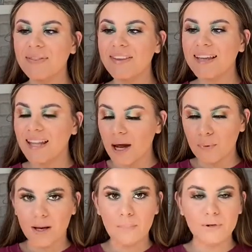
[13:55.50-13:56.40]
Like
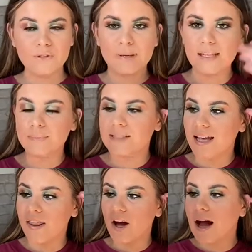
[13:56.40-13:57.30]
when I push my lips
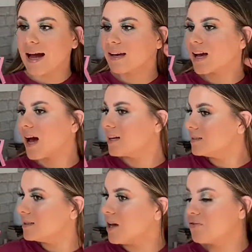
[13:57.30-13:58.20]
together, I
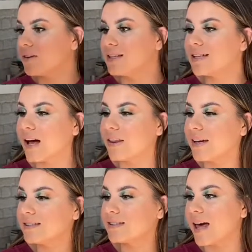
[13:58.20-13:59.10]
can definitely tell that
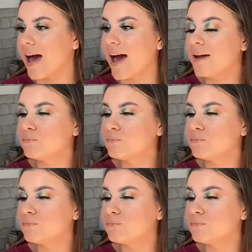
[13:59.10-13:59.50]
it's there.